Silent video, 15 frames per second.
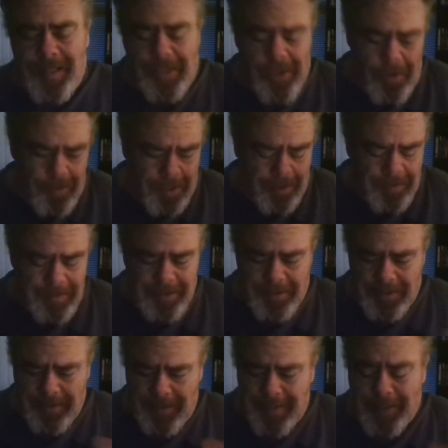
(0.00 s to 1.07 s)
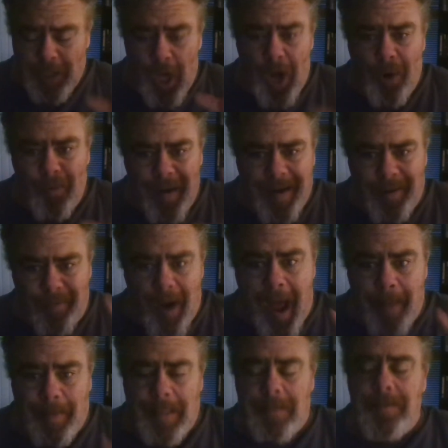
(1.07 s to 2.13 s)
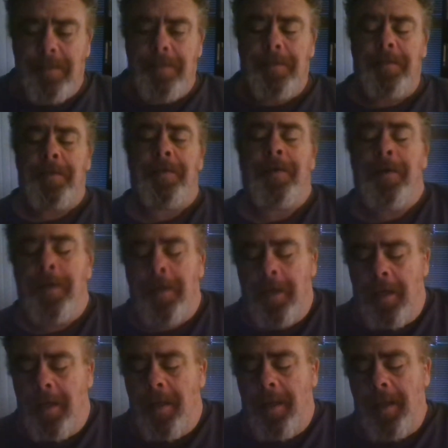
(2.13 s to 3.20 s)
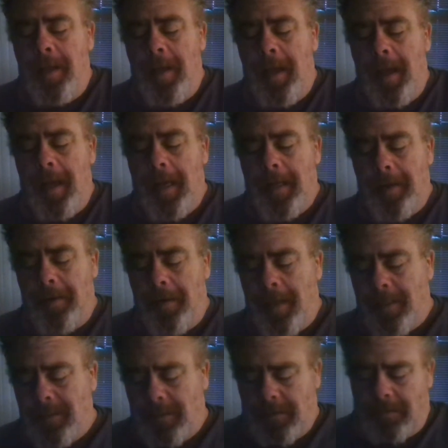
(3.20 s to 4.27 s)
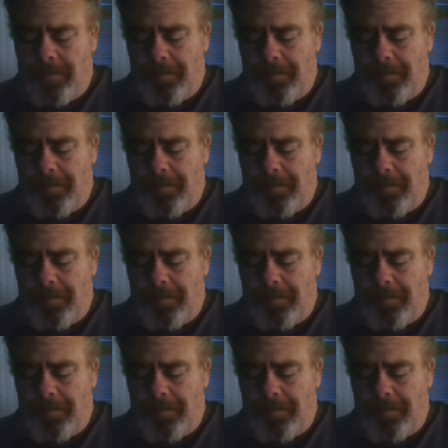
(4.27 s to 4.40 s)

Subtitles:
So, you know, he's already Robin and has